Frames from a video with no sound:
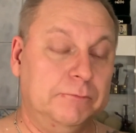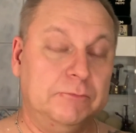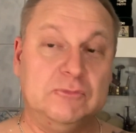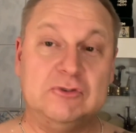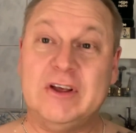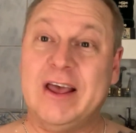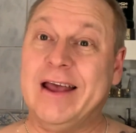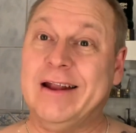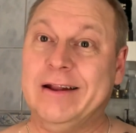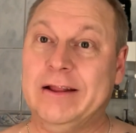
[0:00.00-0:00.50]

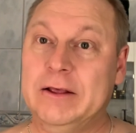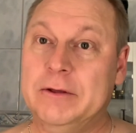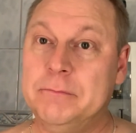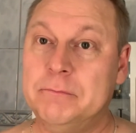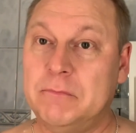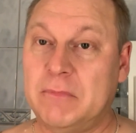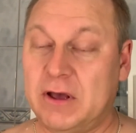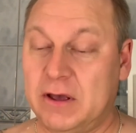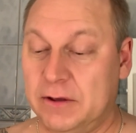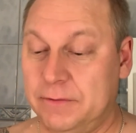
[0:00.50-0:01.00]
Sadly,
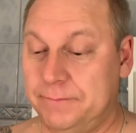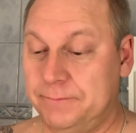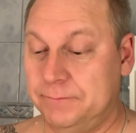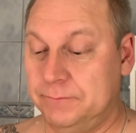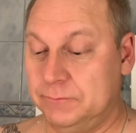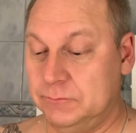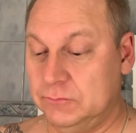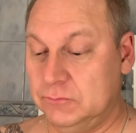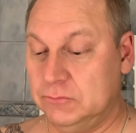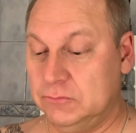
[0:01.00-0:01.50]
my
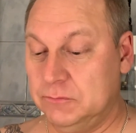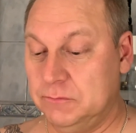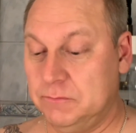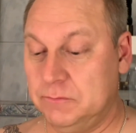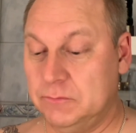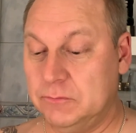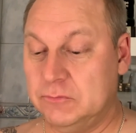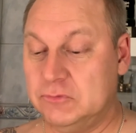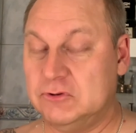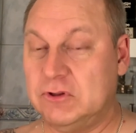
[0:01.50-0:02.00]

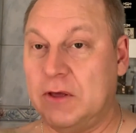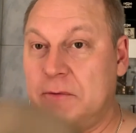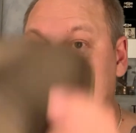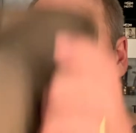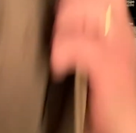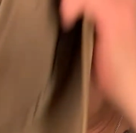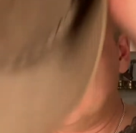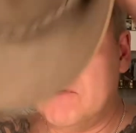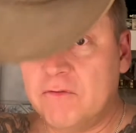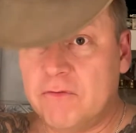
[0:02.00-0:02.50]

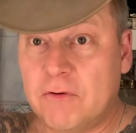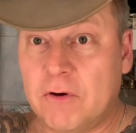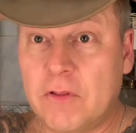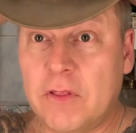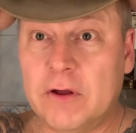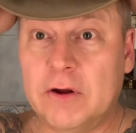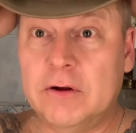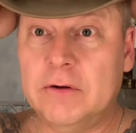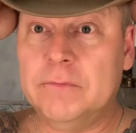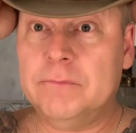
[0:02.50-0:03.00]

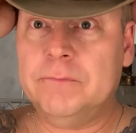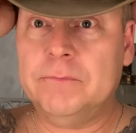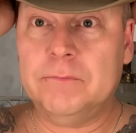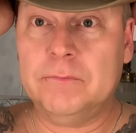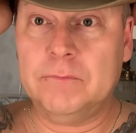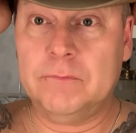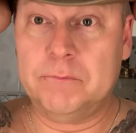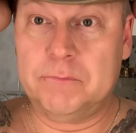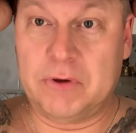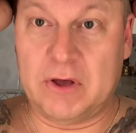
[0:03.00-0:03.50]
stepfather
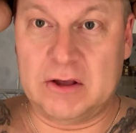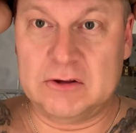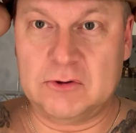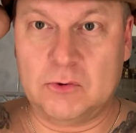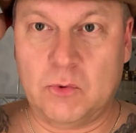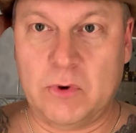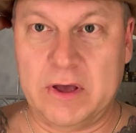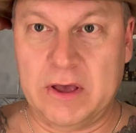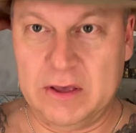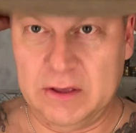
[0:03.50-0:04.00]
passed
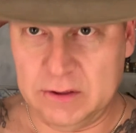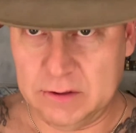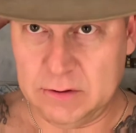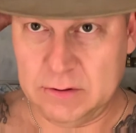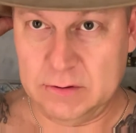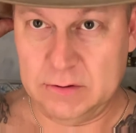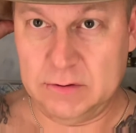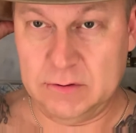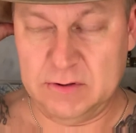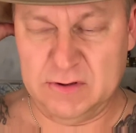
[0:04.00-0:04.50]
away
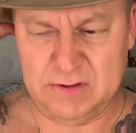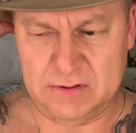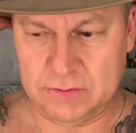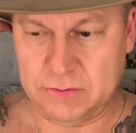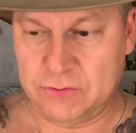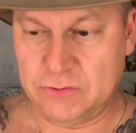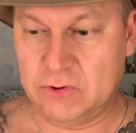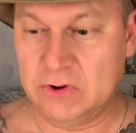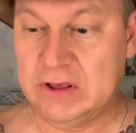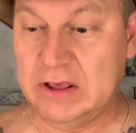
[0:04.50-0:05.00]

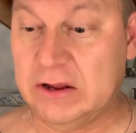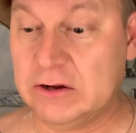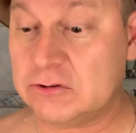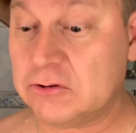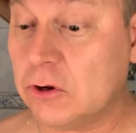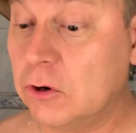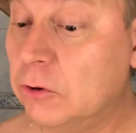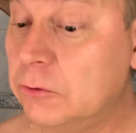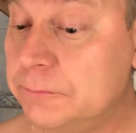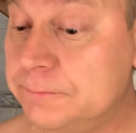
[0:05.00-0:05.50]
3 years
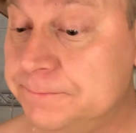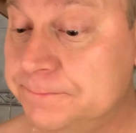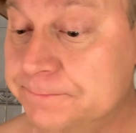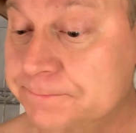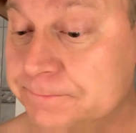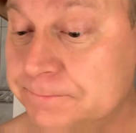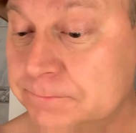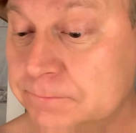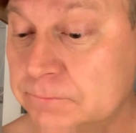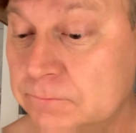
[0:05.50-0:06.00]
ago.
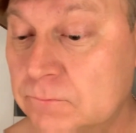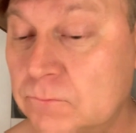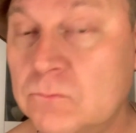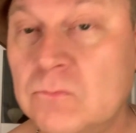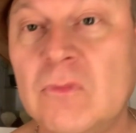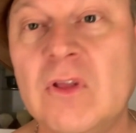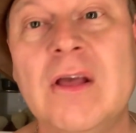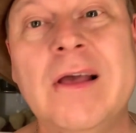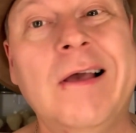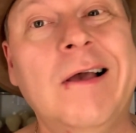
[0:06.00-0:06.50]

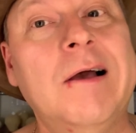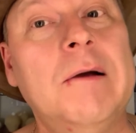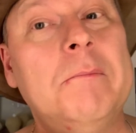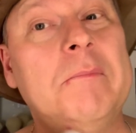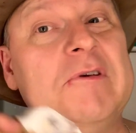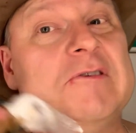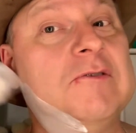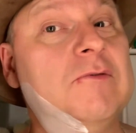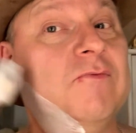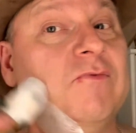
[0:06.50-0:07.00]

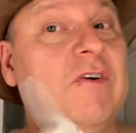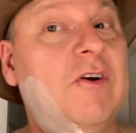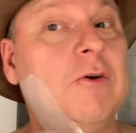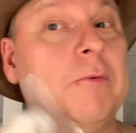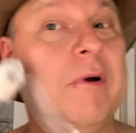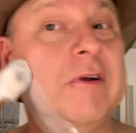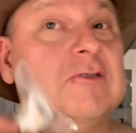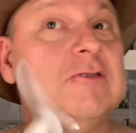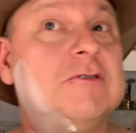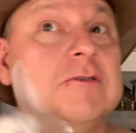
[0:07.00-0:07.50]
Miss him very
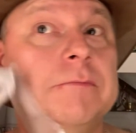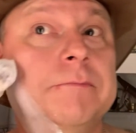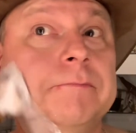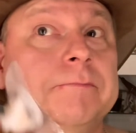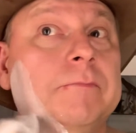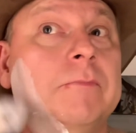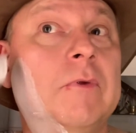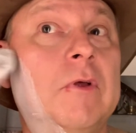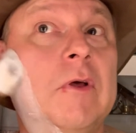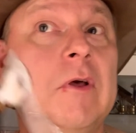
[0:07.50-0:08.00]
much.
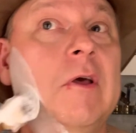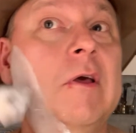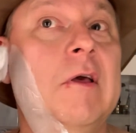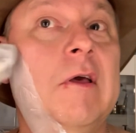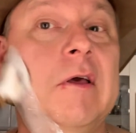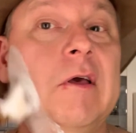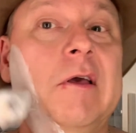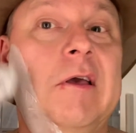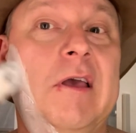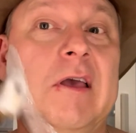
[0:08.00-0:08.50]

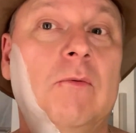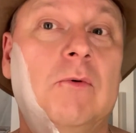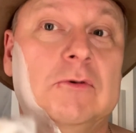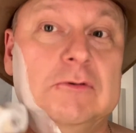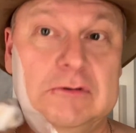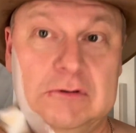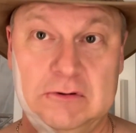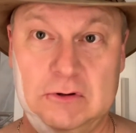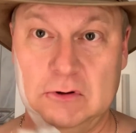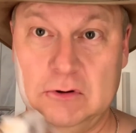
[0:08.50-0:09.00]
He
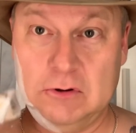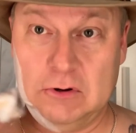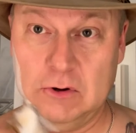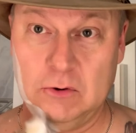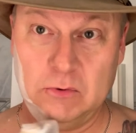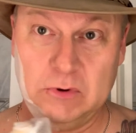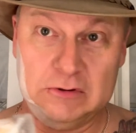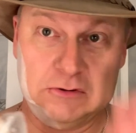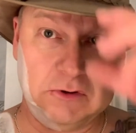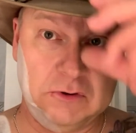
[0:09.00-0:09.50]
was
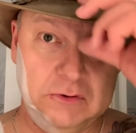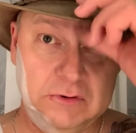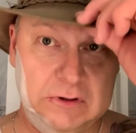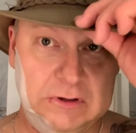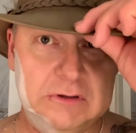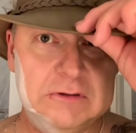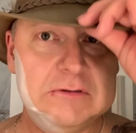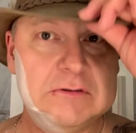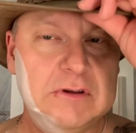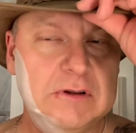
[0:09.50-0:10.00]
always on
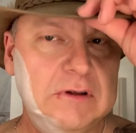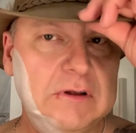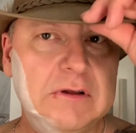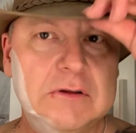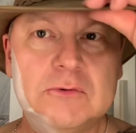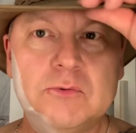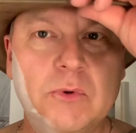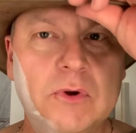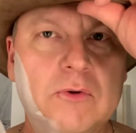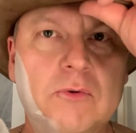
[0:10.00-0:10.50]
this
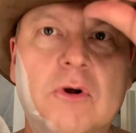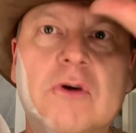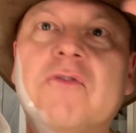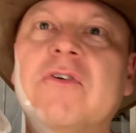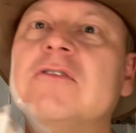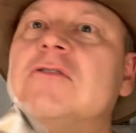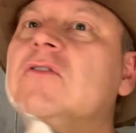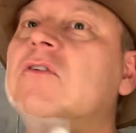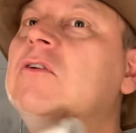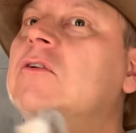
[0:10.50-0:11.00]
Sweden Rock
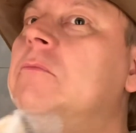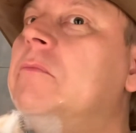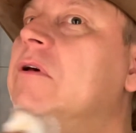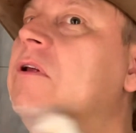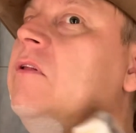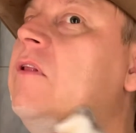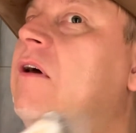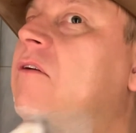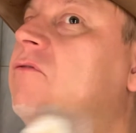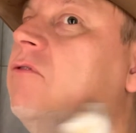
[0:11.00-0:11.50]
Festival,
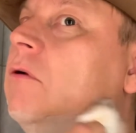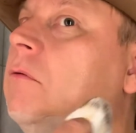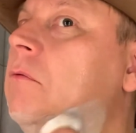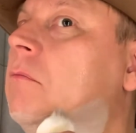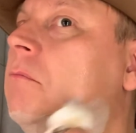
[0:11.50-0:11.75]
been there for